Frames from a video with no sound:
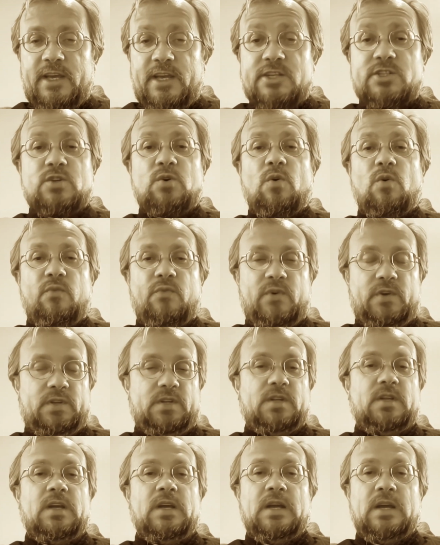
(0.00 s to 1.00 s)
is often
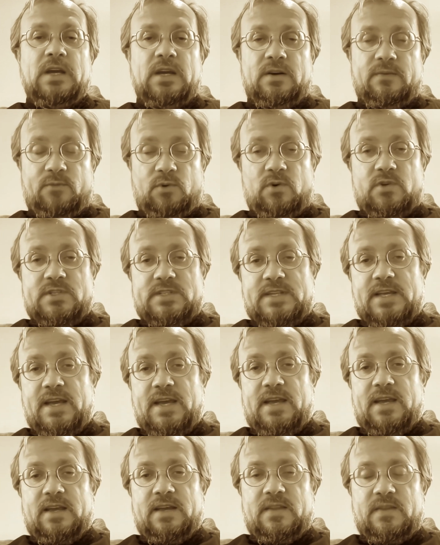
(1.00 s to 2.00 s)
Vox
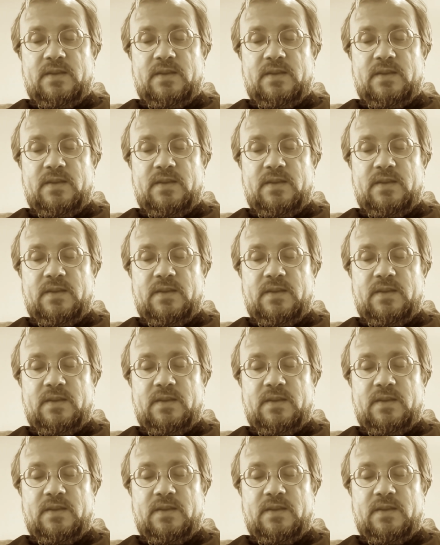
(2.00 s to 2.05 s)
Dei.